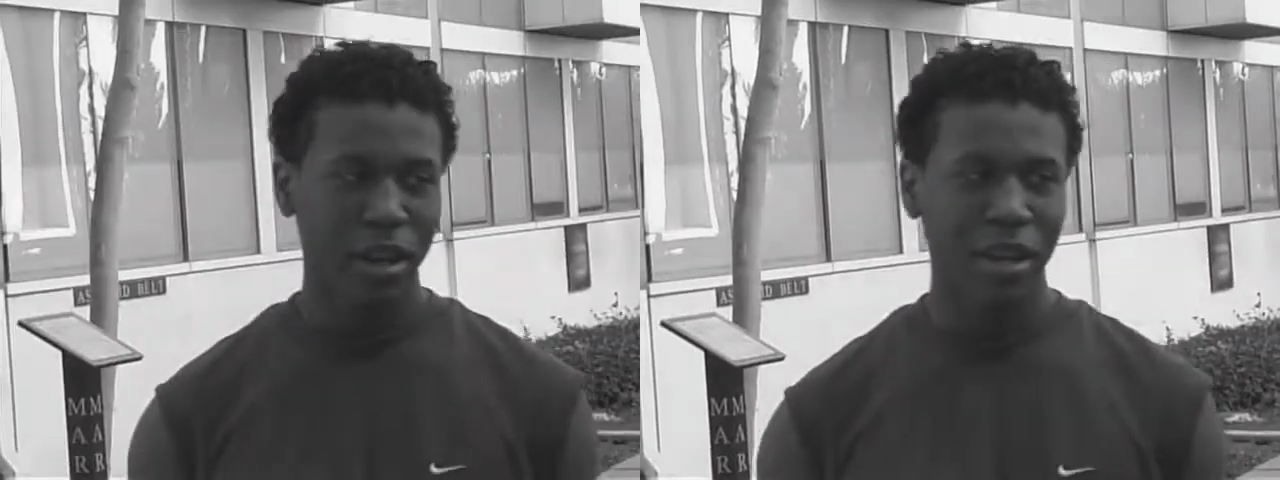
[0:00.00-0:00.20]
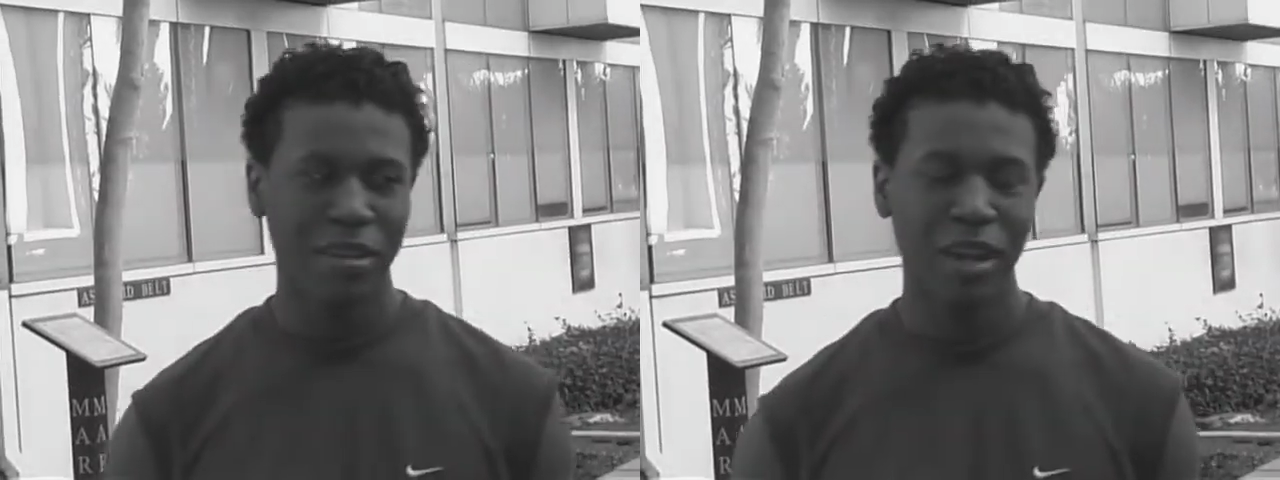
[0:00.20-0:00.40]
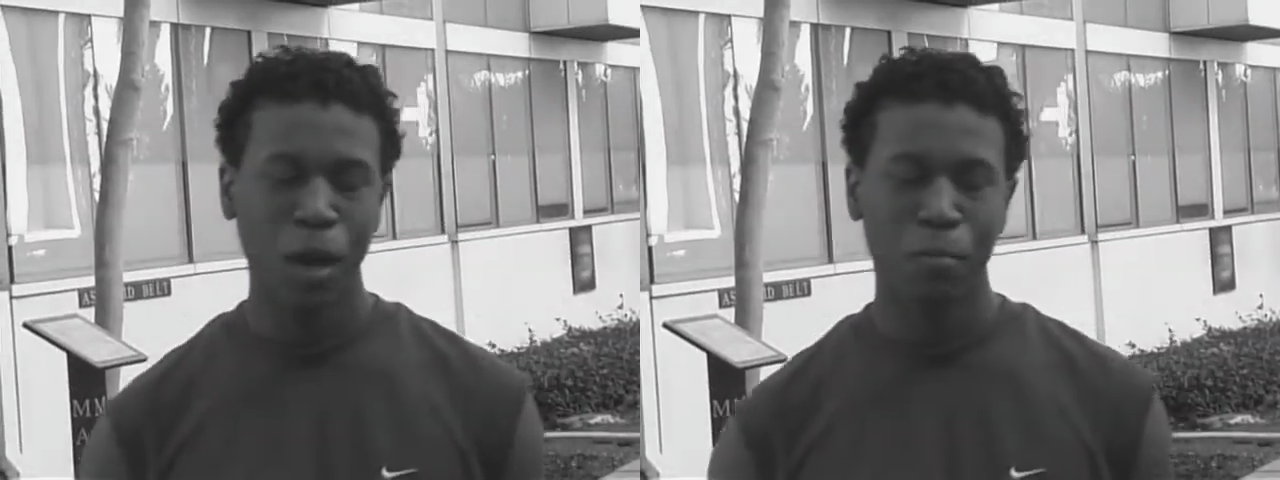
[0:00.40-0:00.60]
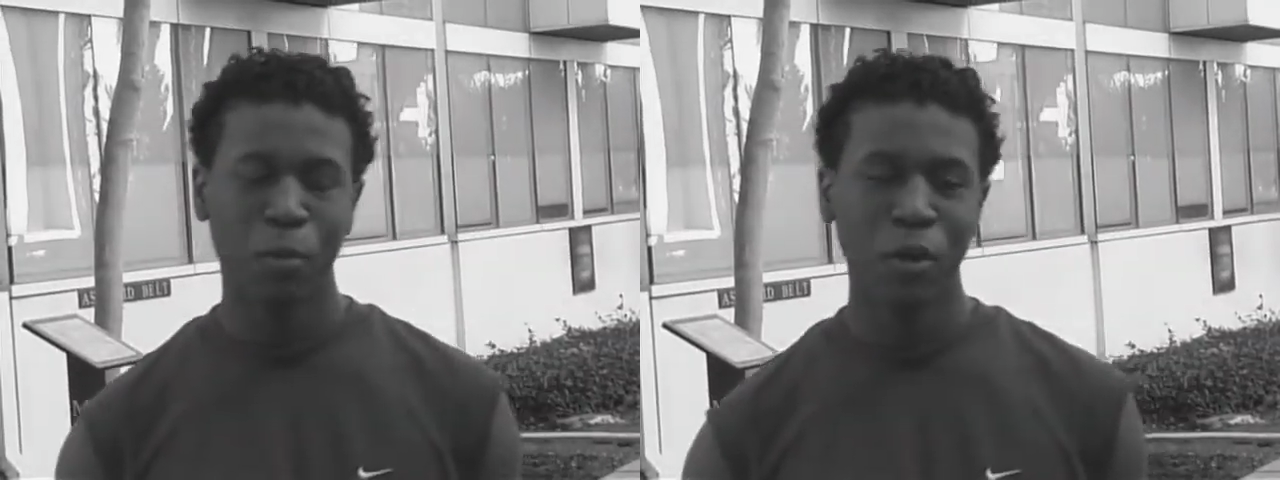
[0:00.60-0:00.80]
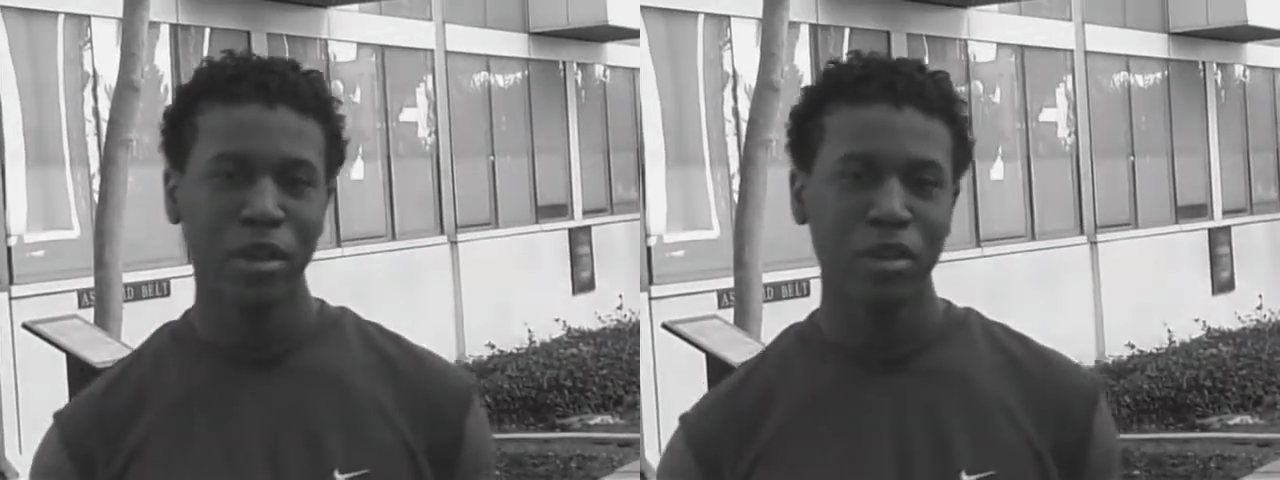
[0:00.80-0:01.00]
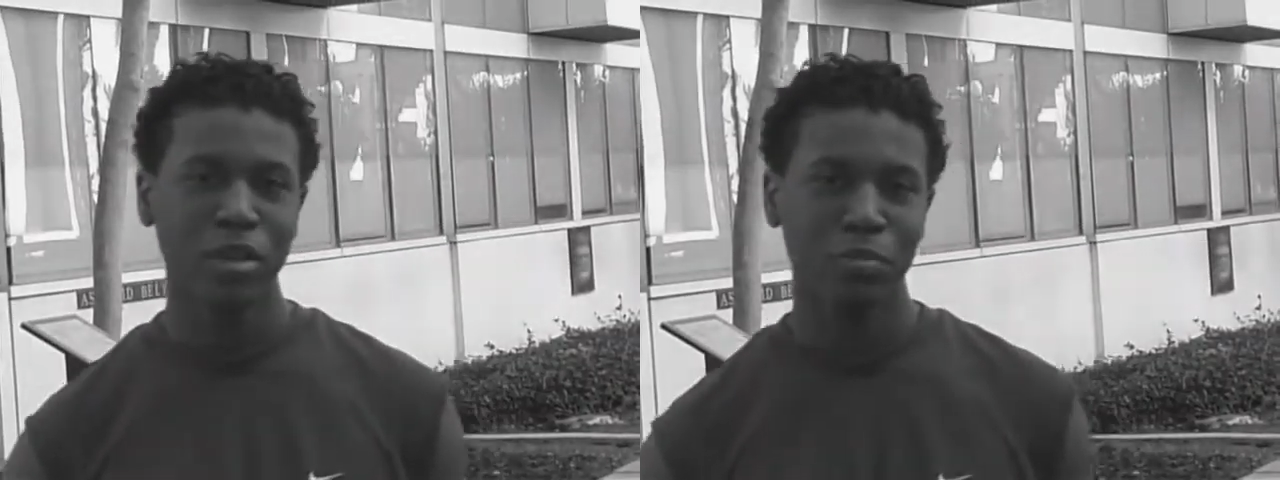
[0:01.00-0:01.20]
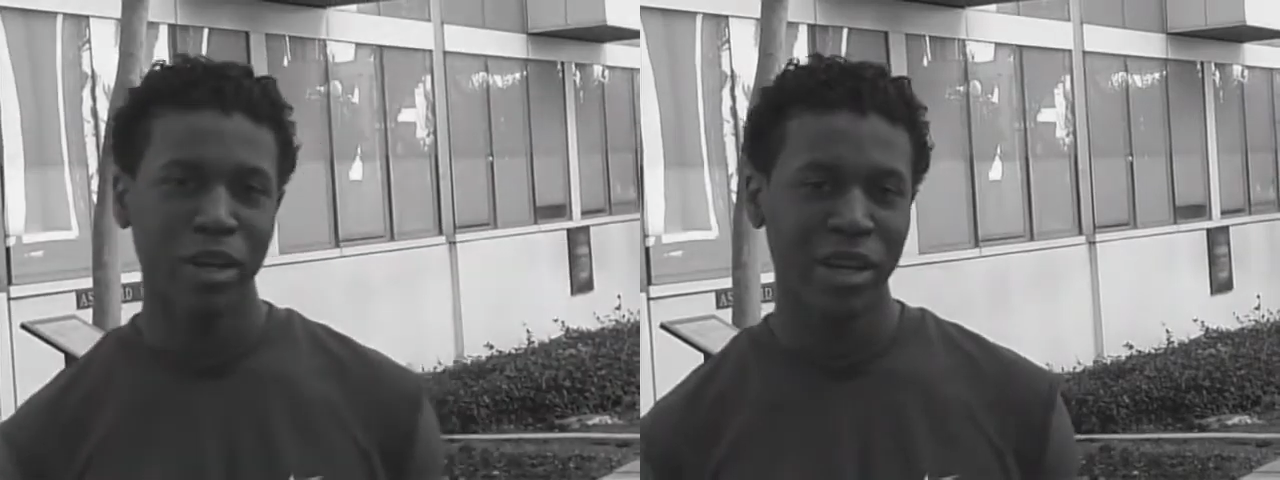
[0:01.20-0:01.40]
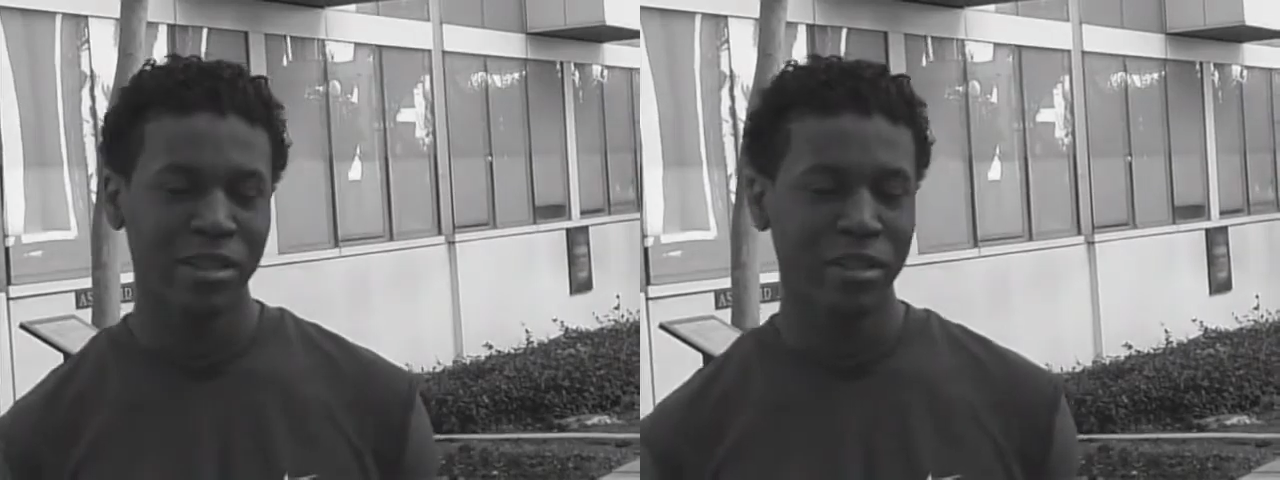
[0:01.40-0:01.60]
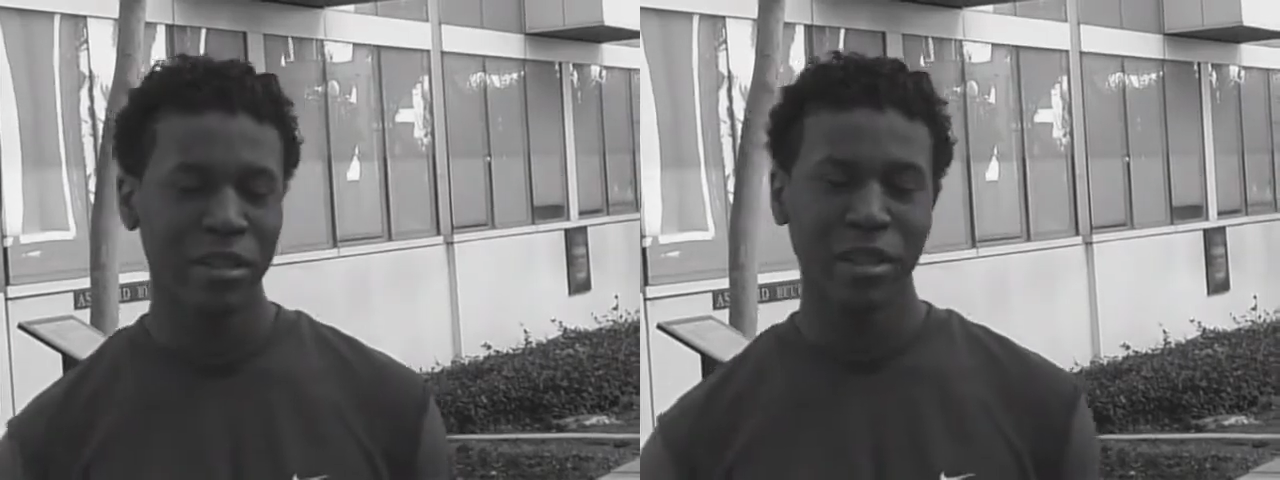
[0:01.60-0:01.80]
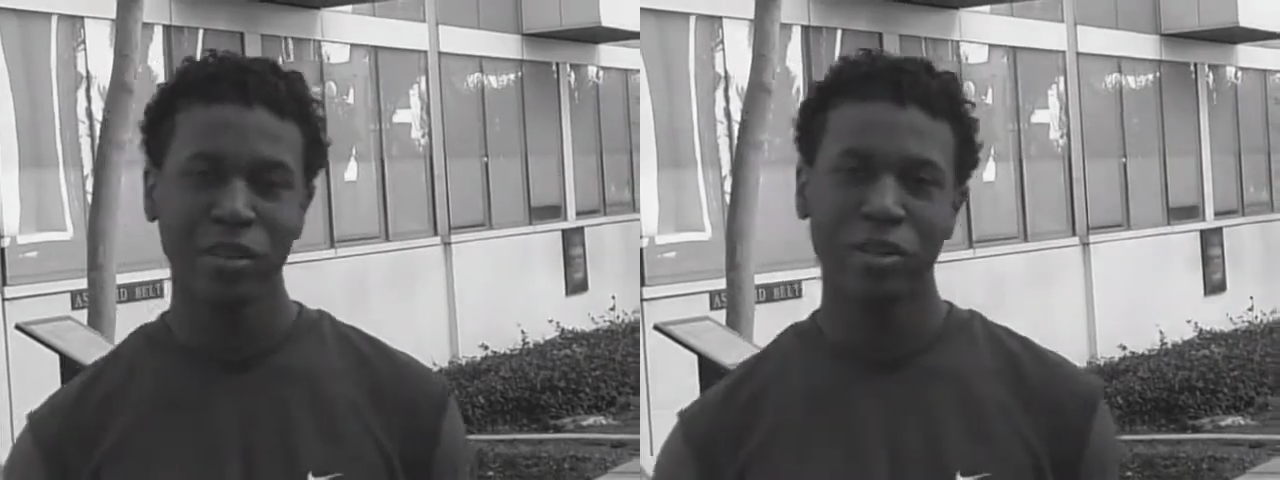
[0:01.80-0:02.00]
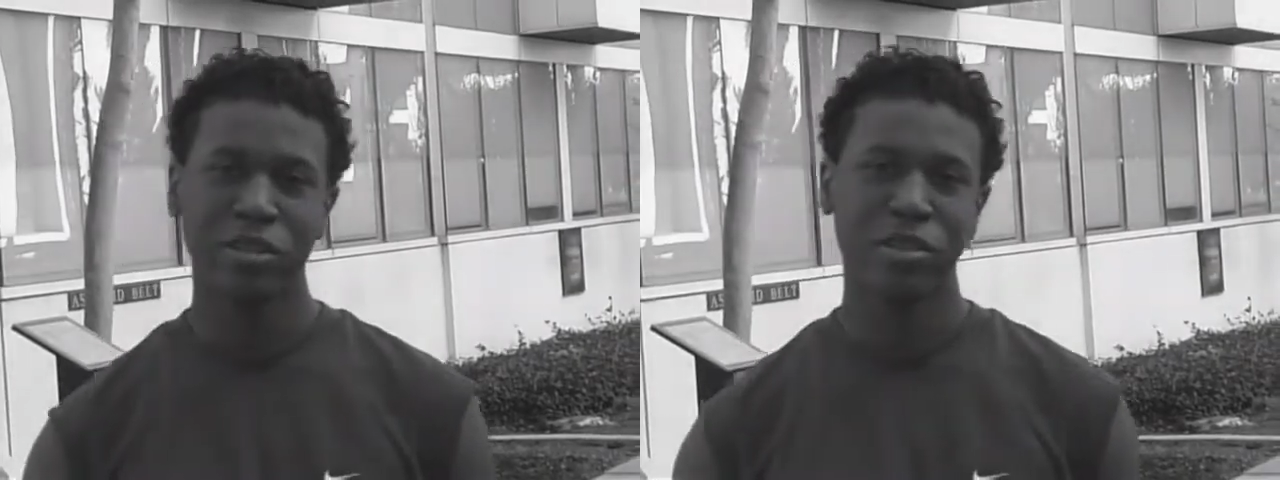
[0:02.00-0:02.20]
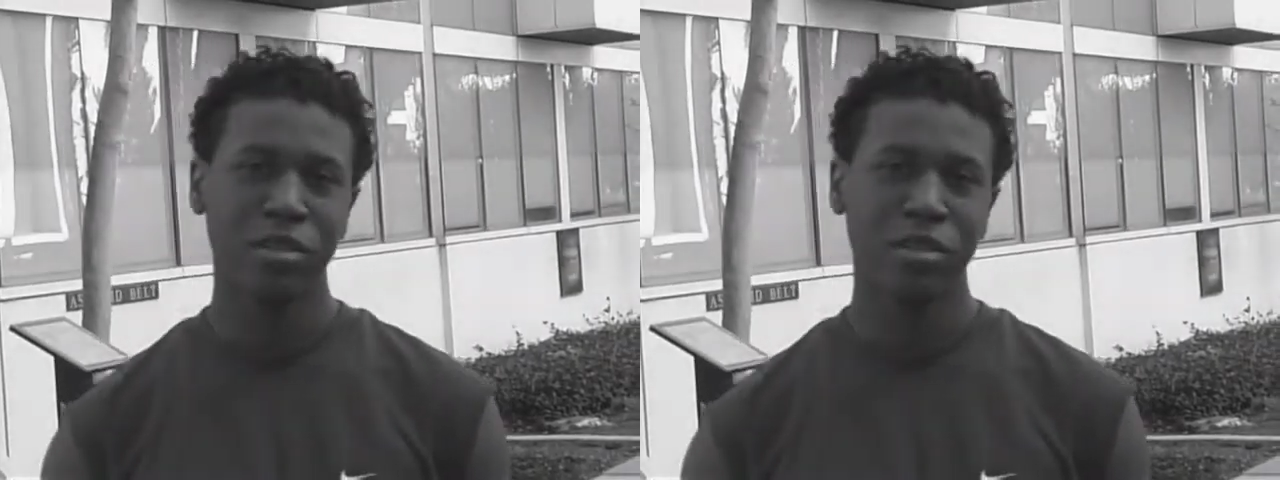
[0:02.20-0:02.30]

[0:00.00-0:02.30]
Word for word: It's not pointless, but it's lingering too